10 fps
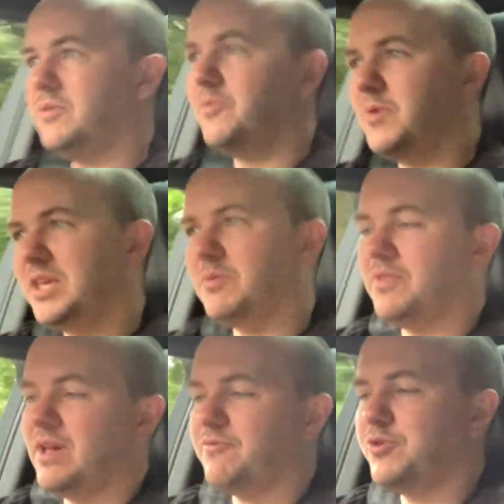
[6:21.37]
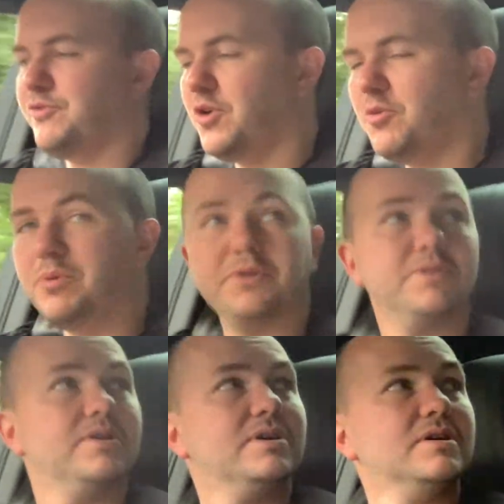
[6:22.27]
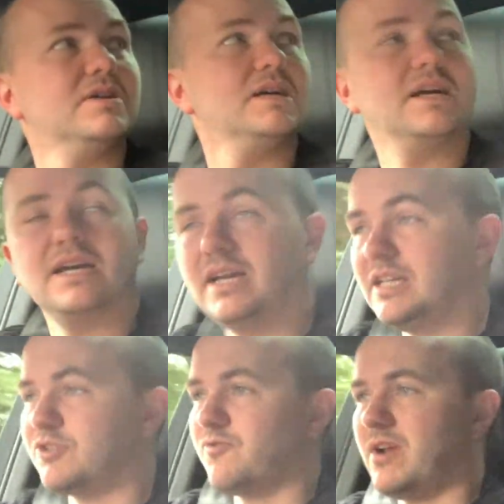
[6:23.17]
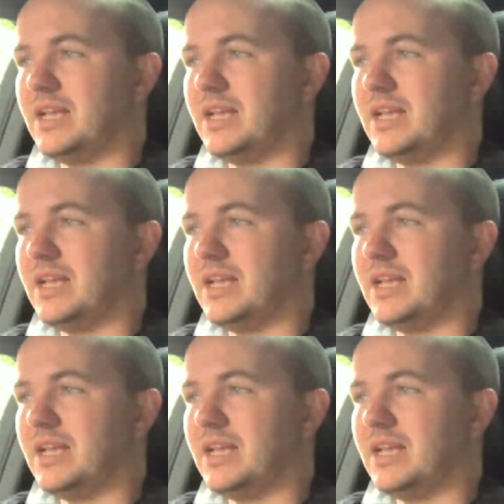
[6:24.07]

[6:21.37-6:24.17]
when you want that roof open, it's great.